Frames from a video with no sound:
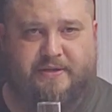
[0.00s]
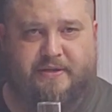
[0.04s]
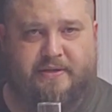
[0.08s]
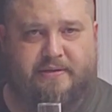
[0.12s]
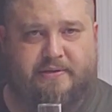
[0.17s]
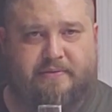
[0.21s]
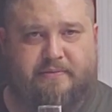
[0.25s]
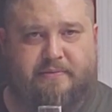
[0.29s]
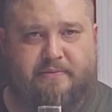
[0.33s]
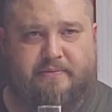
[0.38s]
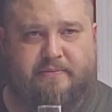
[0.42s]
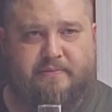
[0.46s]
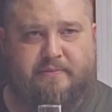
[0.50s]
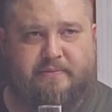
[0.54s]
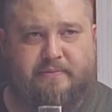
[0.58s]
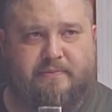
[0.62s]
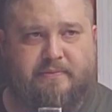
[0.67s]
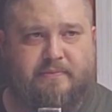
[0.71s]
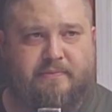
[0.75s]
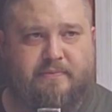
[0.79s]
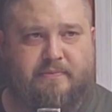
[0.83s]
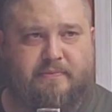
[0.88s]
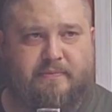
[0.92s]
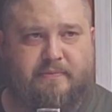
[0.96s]
it.
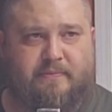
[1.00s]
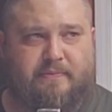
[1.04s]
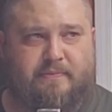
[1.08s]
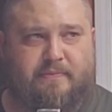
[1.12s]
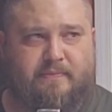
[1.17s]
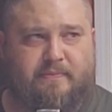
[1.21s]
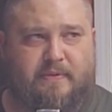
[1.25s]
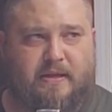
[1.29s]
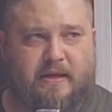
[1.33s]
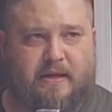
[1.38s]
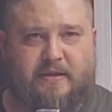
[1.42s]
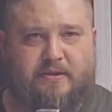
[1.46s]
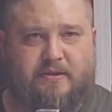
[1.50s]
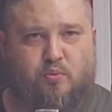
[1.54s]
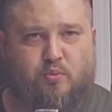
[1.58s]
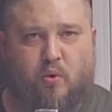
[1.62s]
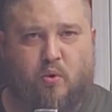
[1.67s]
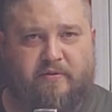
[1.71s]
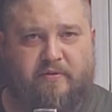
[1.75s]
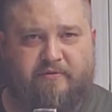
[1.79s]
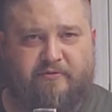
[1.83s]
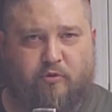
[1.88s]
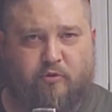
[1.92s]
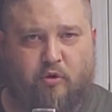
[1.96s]
Like, it's
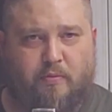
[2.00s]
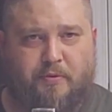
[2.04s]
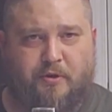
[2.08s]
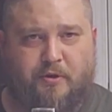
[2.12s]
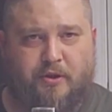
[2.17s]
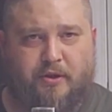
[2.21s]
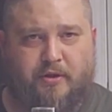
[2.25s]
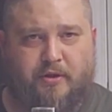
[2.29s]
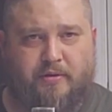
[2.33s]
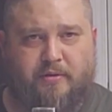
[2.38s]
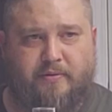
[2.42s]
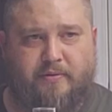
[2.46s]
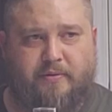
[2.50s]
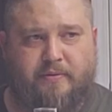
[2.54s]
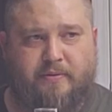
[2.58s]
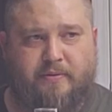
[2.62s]
one formula,